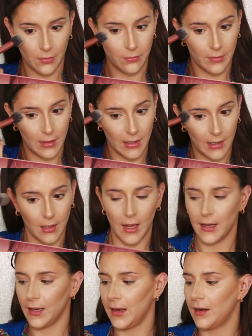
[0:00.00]
really
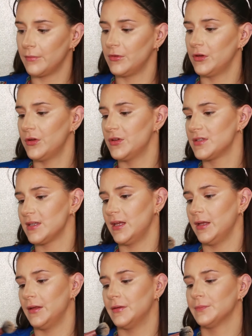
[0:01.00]
lightly, and I'm
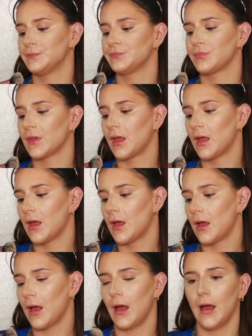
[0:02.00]
using
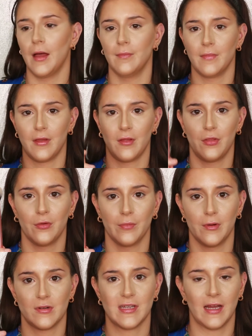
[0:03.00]
the
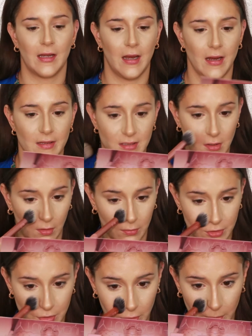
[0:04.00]
Real Techniques
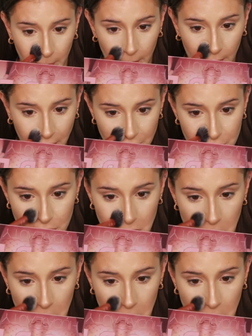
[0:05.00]
contour brush,